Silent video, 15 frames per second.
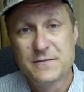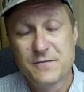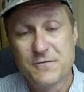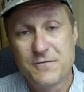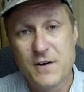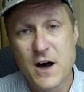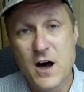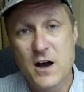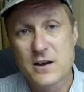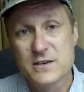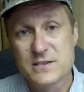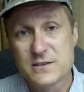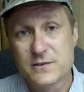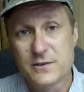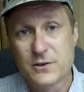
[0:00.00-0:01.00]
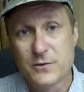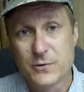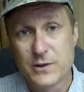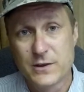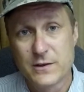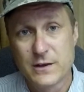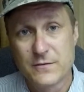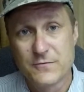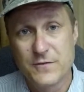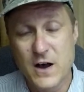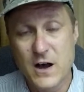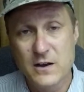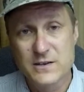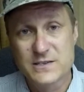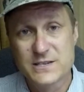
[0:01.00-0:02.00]
fogs
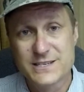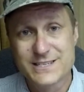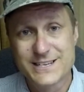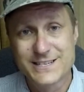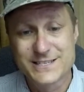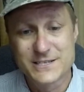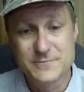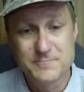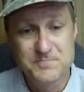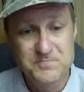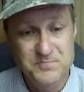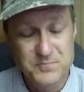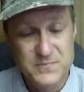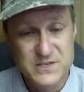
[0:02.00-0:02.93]
the system,